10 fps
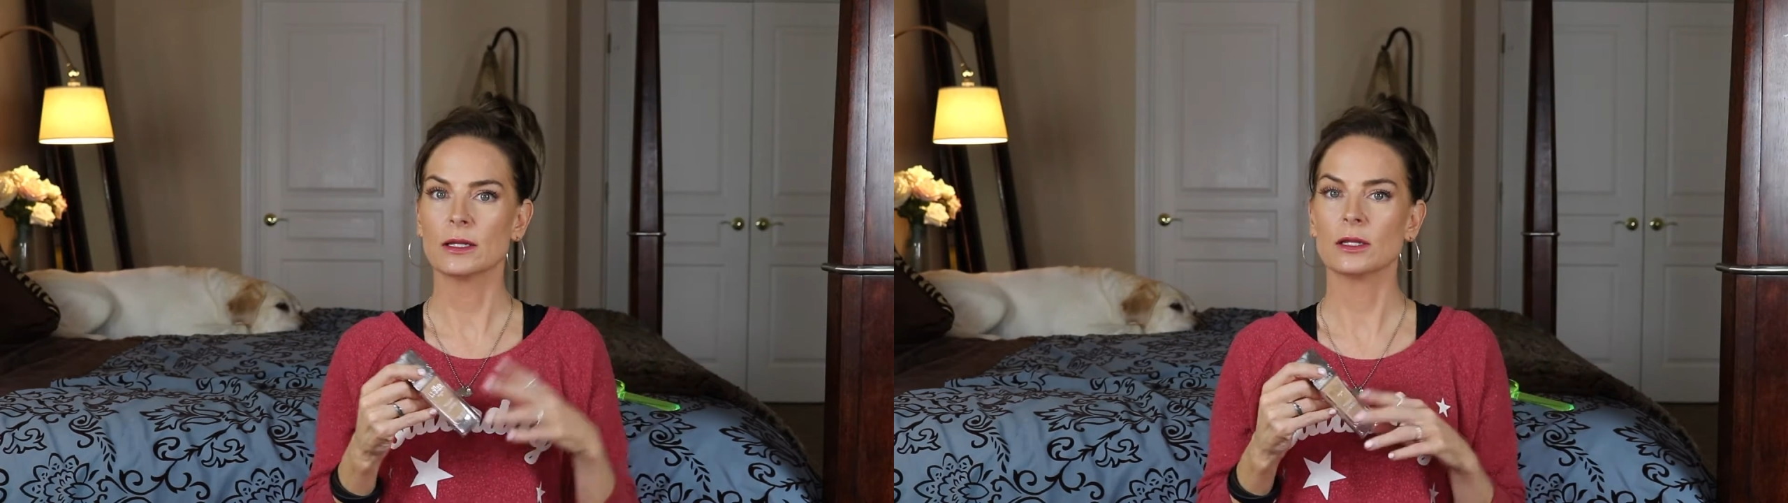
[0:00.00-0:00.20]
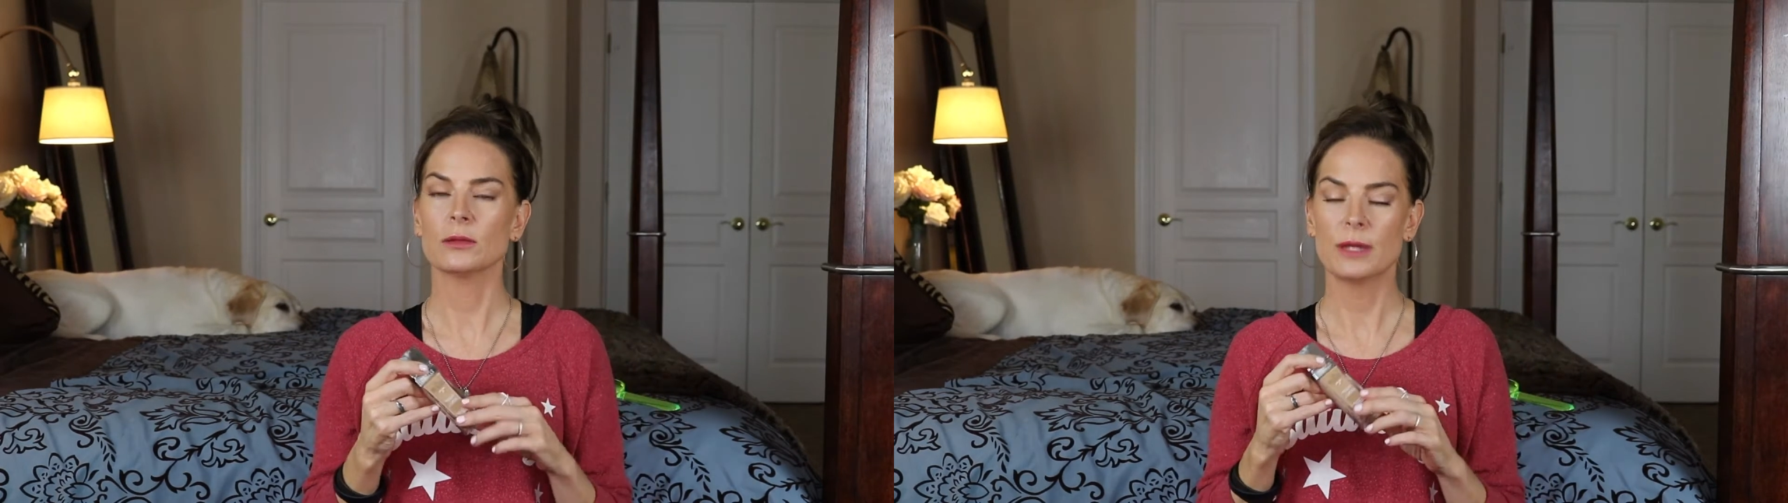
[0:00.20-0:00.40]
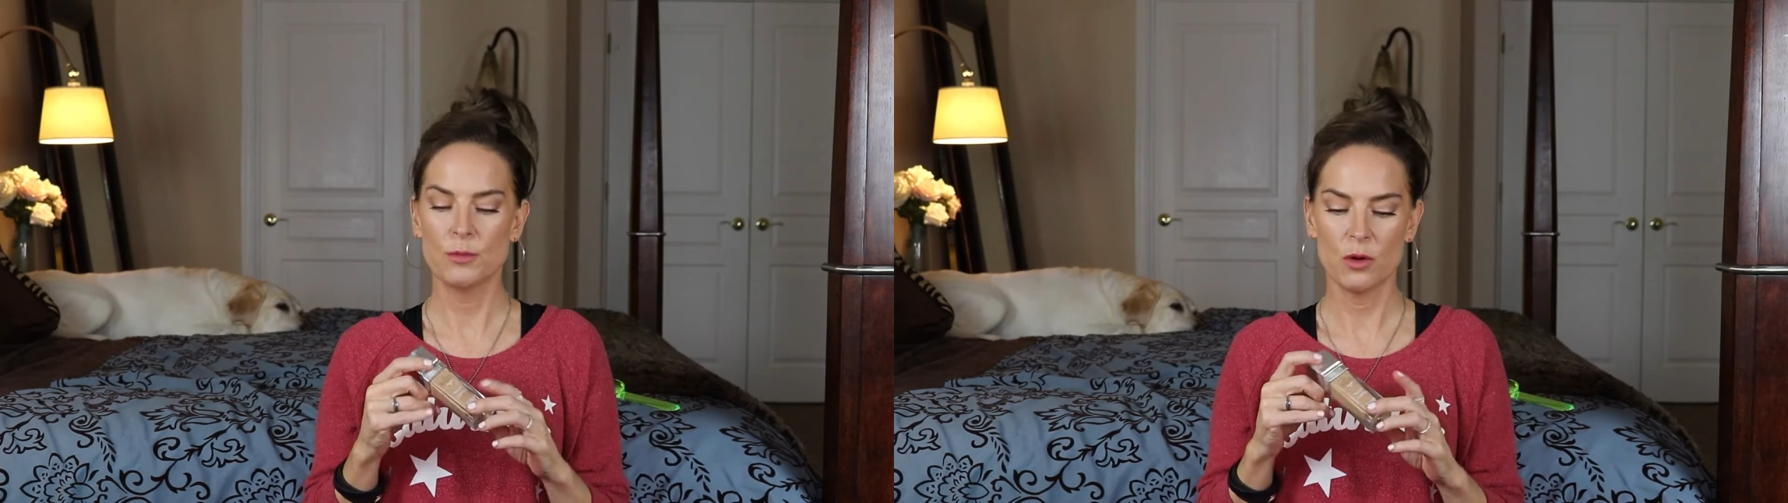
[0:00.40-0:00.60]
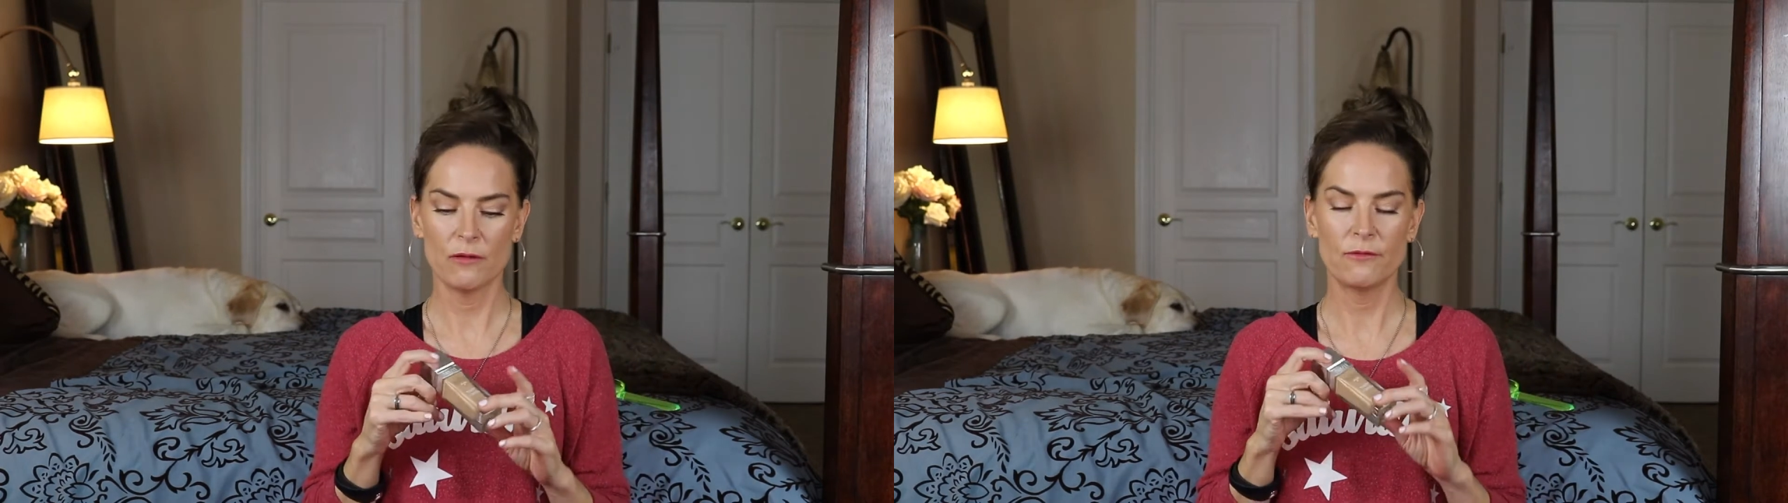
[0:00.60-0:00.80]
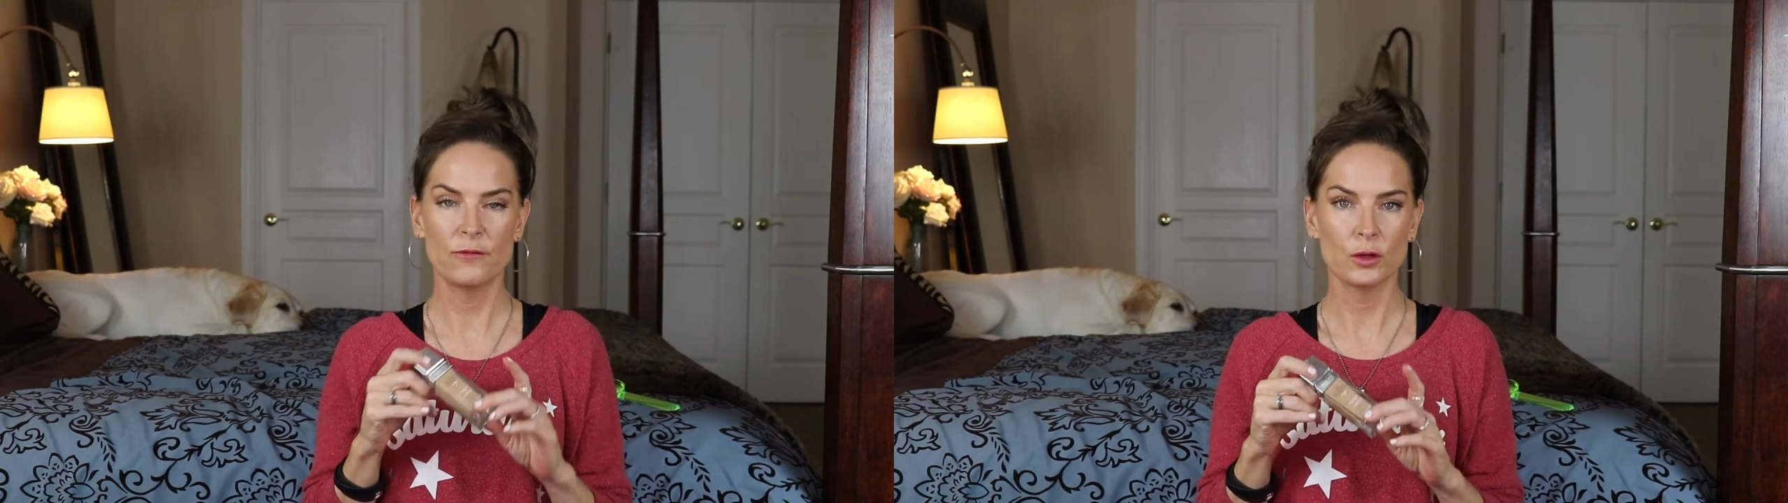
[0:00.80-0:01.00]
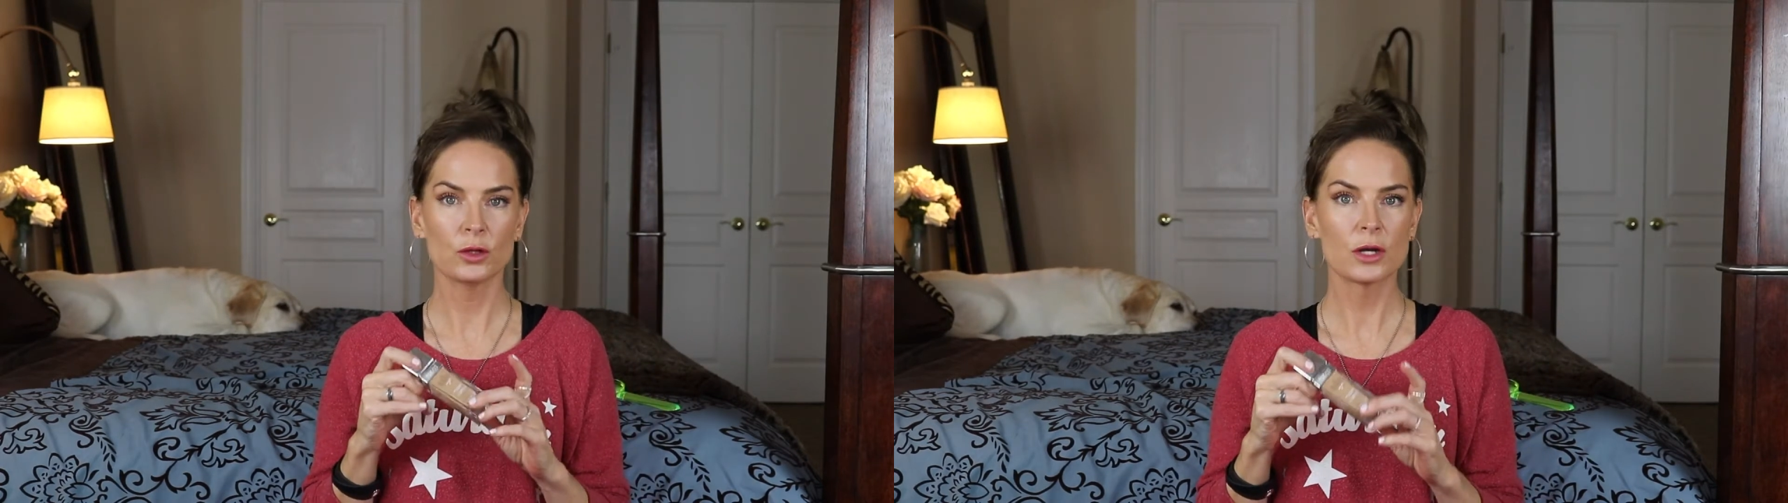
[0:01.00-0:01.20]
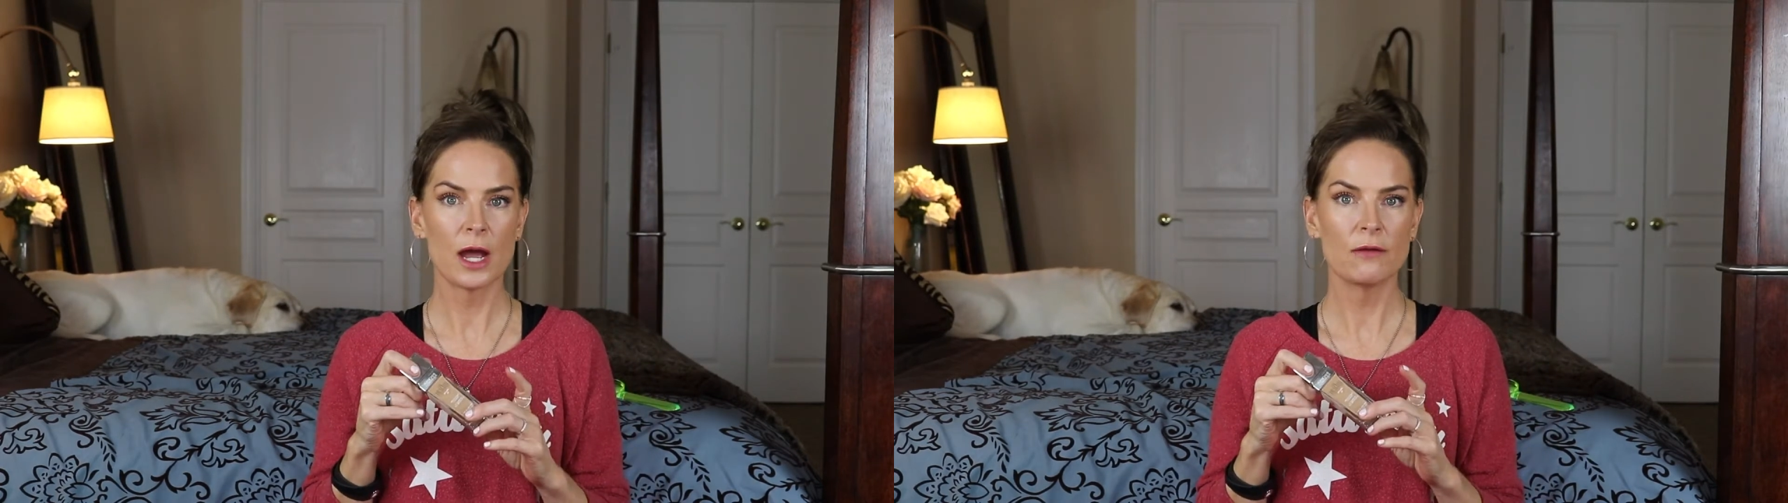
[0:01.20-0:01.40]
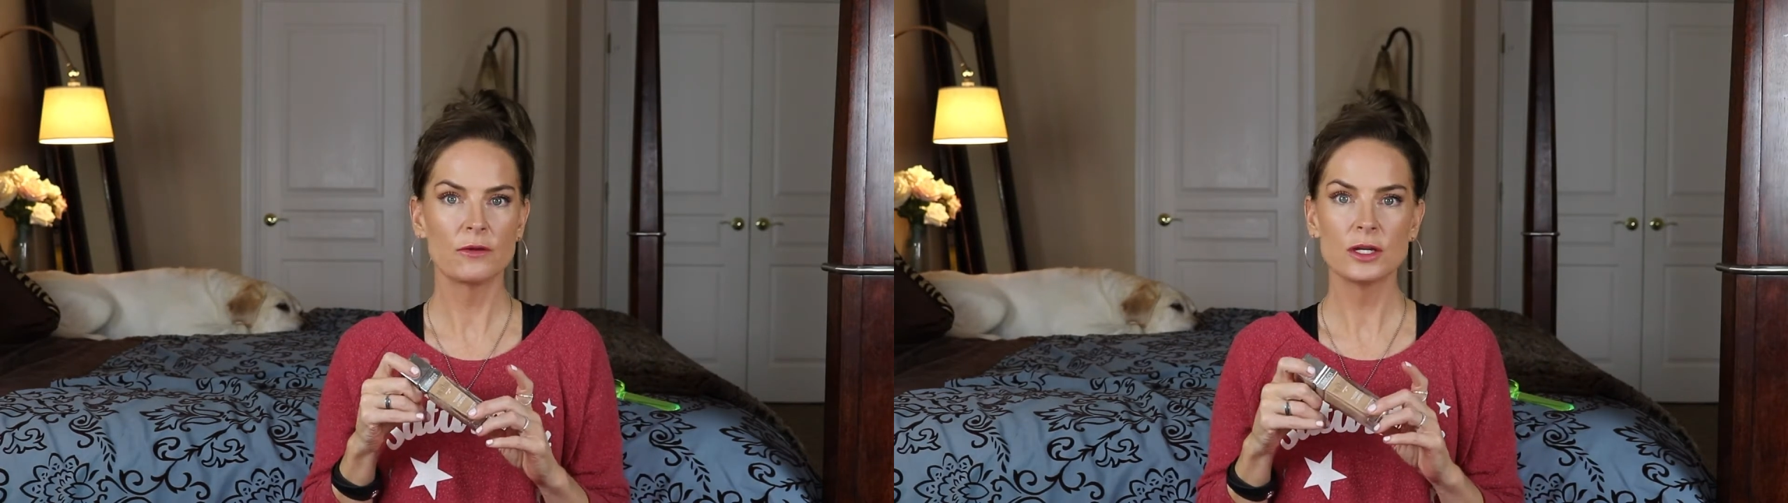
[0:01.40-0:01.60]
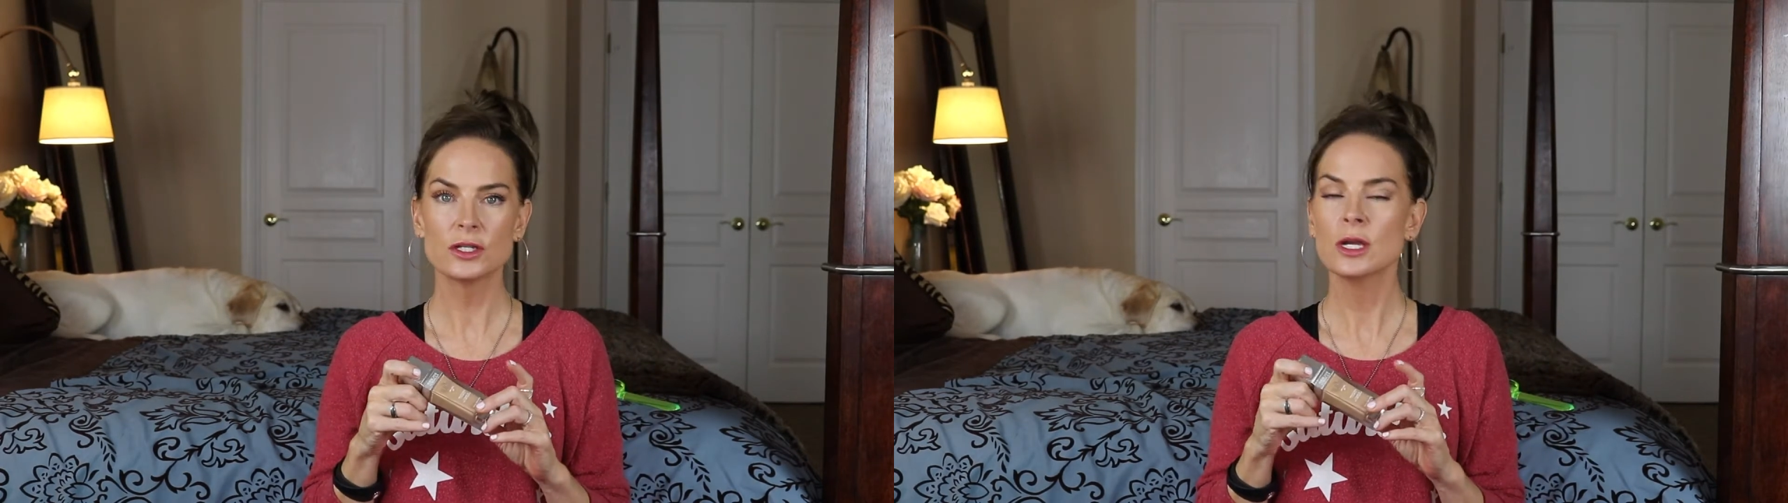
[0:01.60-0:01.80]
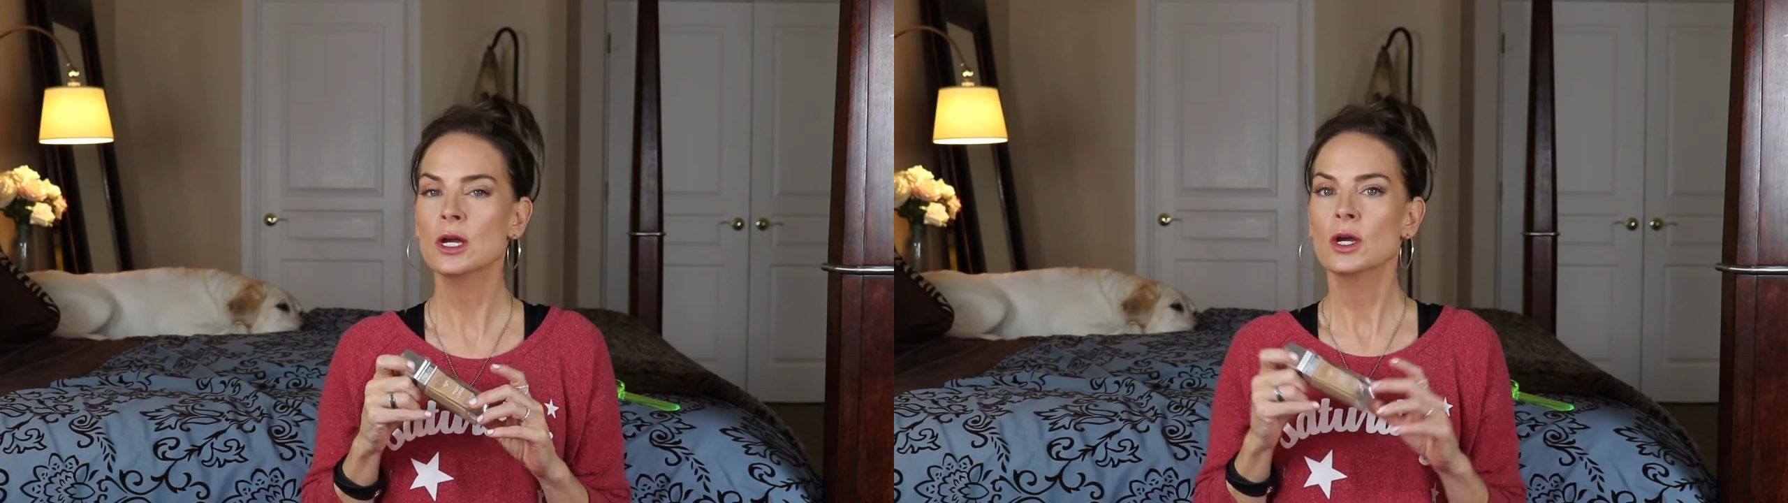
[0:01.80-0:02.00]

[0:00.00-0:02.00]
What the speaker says: little bit more fuller coverage,